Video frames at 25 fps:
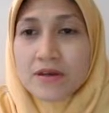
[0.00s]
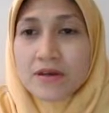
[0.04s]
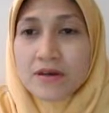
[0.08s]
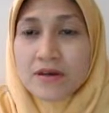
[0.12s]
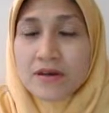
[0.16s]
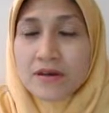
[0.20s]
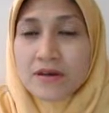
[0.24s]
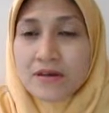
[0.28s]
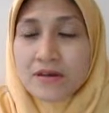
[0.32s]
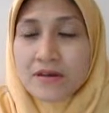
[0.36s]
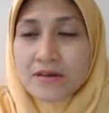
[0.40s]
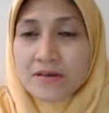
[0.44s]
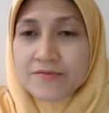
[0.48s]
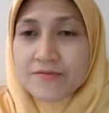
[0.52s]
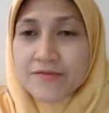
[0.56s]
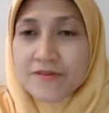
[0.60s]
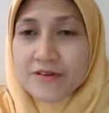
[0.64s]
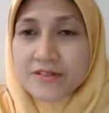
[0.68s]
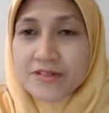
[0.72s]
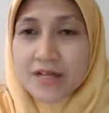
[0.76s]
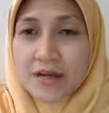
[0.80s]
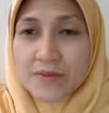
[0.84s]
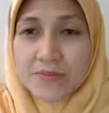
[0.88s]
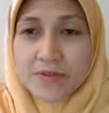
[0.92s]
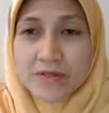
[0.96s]
For
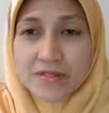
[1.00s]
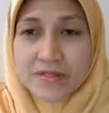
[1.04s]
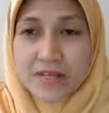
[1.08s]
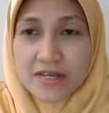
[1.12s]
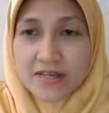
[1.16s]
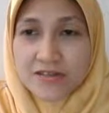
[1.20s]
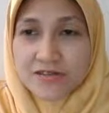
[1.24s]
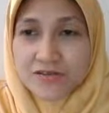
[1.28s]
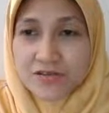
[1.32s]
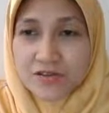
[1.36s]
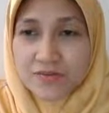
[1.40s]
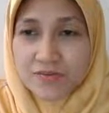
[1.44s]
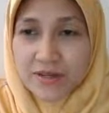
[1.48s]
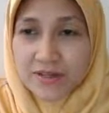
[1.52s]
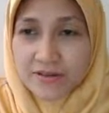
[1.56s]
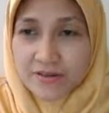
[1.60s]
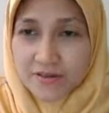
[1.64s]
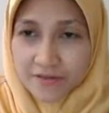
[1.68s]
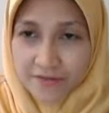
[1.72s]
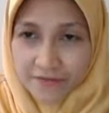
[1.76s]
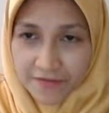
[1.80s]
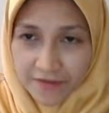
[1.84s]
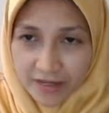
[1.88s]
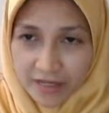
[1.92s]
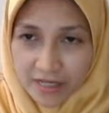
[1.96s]
example,
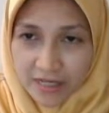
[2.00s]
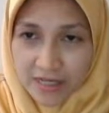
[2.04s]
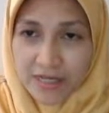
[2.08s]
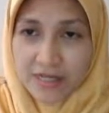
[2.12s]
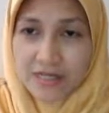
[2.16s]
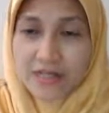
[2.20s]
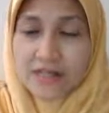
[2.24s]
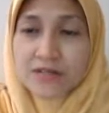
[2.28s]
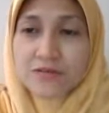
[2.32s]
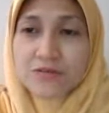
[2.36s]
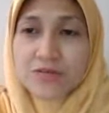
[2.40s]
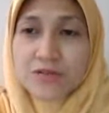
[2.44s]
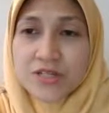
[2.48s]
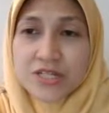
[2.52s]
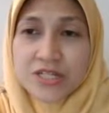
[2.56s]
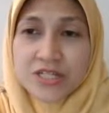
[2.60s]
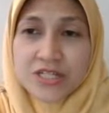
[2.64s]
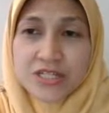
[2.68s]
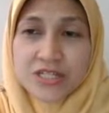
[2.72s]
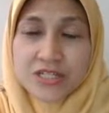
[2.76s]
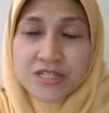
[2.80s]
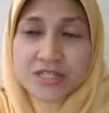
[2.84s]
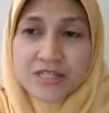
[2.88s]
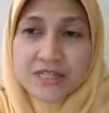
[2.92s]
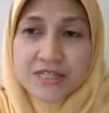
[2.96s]
dextromethorphan,
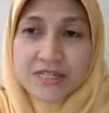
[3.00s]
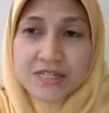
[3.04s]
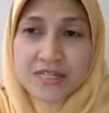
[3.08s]
which